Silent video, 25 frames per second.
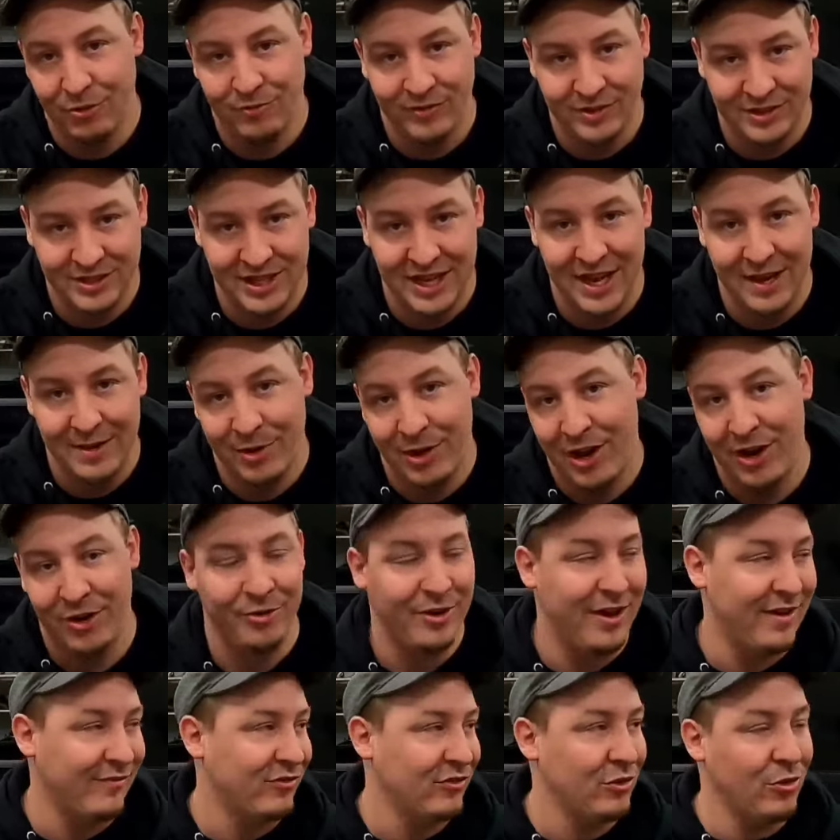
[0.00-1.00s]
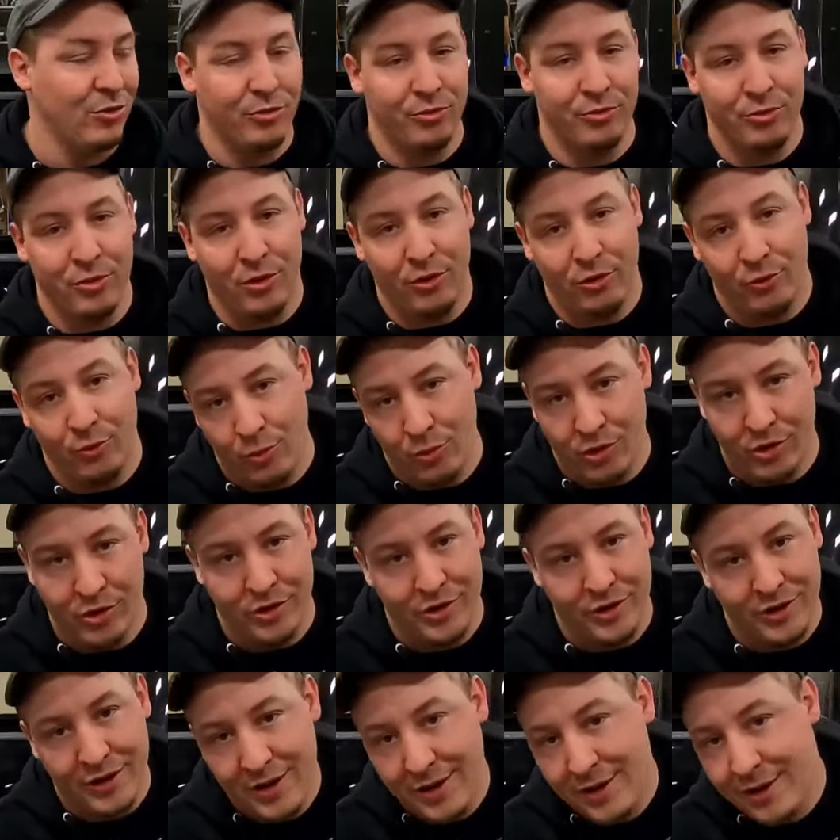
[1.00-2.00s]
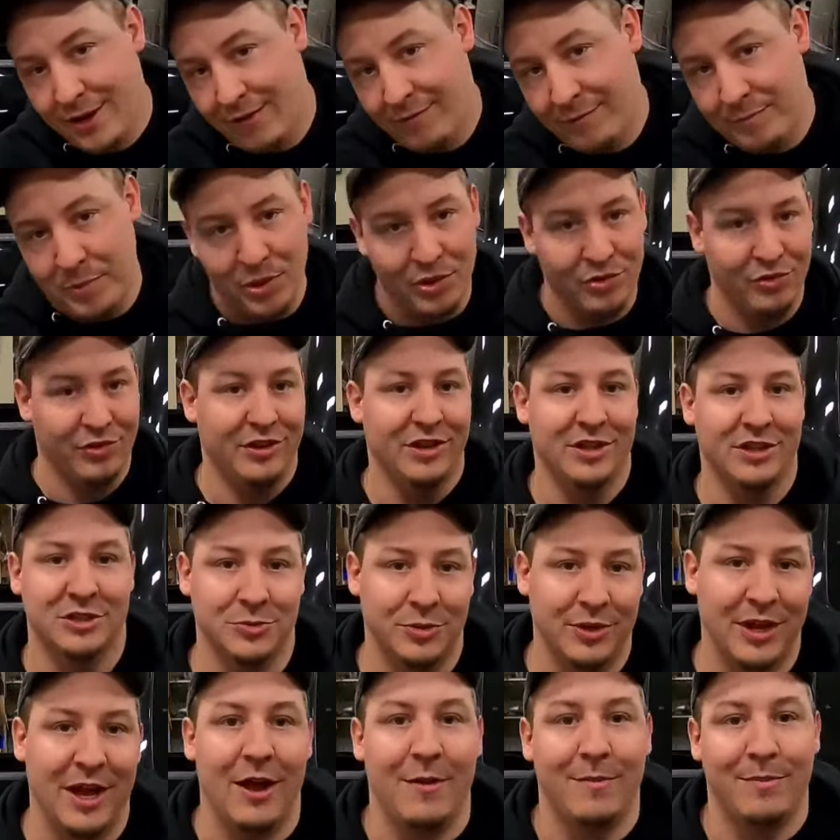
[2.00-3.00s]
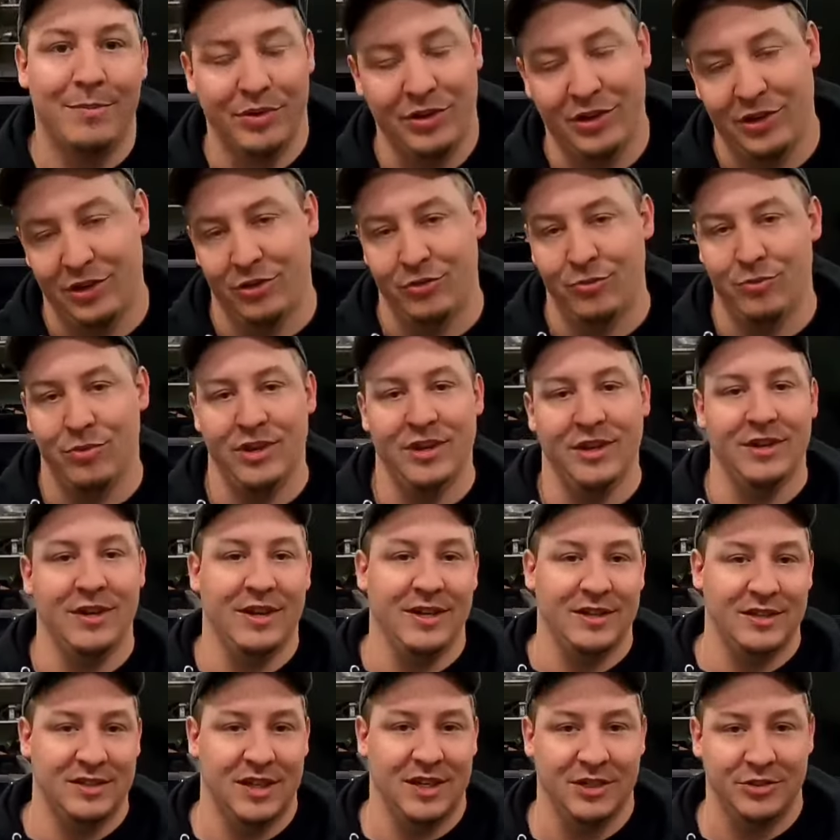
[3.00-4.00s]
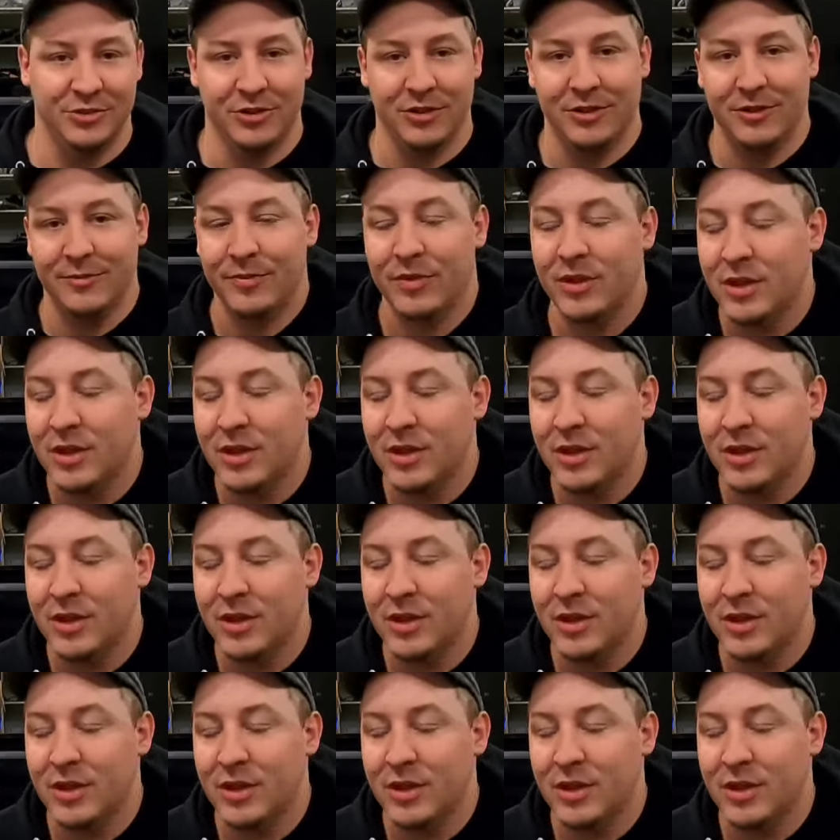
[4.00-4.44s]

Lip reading: over time, and I don't have to go through all the work of pulling this one out, putting a new in, etc.